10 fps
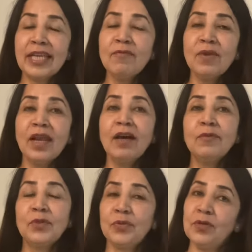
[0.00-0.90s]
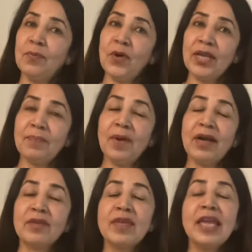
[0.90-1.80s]
Give love to your body
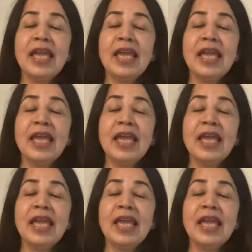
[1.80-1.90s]
parts